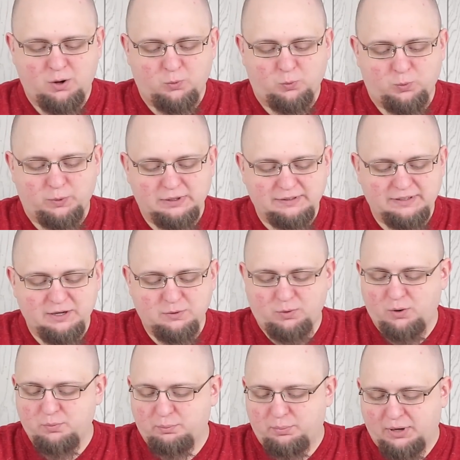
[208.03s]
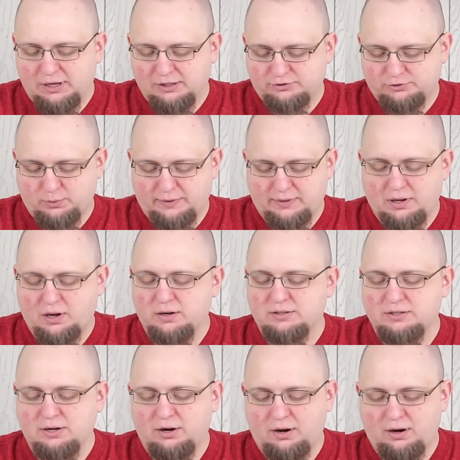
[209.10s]
really robust with a
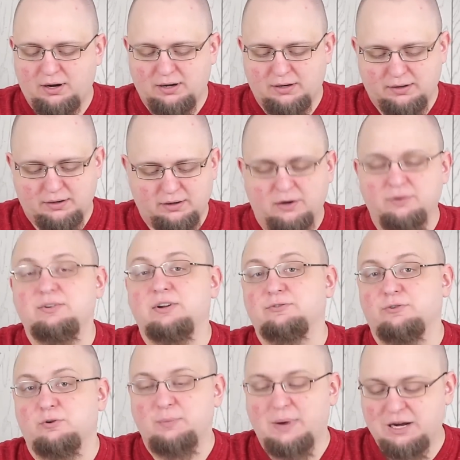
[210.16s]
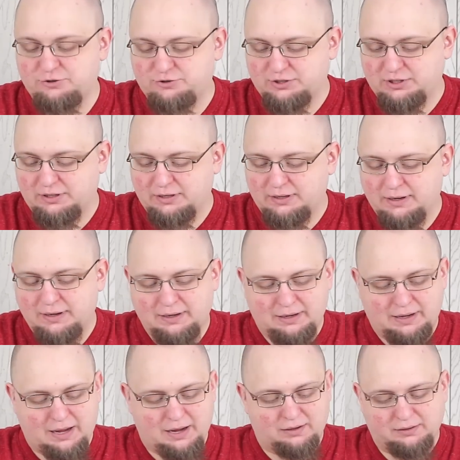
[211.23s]
ton of information
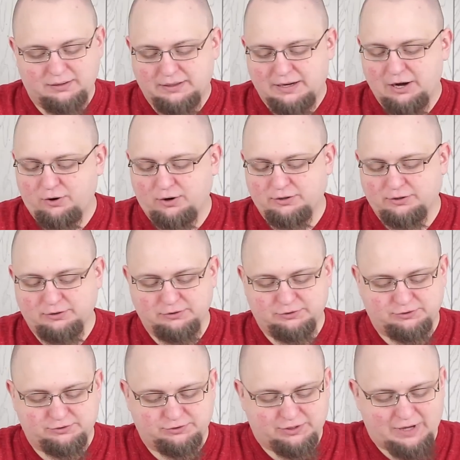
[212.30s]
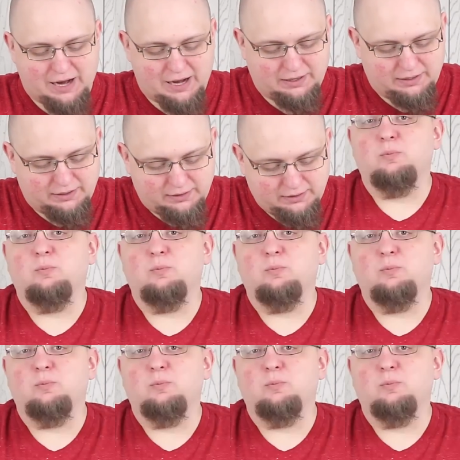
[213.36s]
and characters statted.